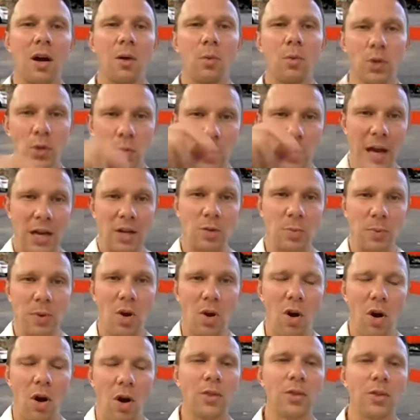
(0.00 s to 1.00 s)
which will actually
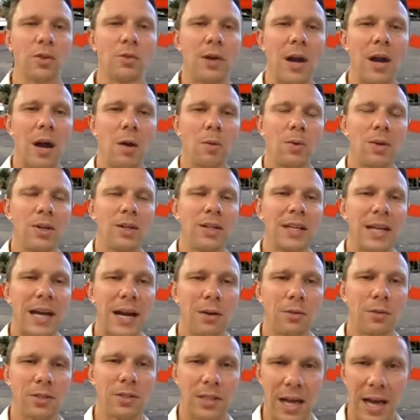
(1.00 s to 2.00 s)
be on the ground when you get
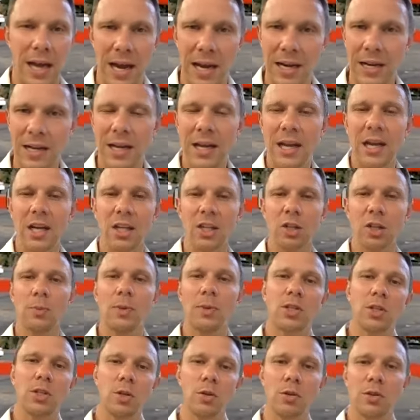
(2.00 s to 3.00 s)
outside. And there'll
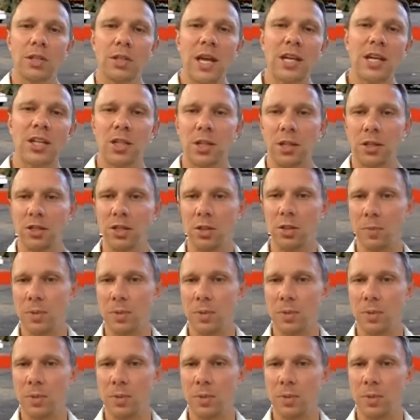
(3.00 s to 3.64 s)
be 2 sections.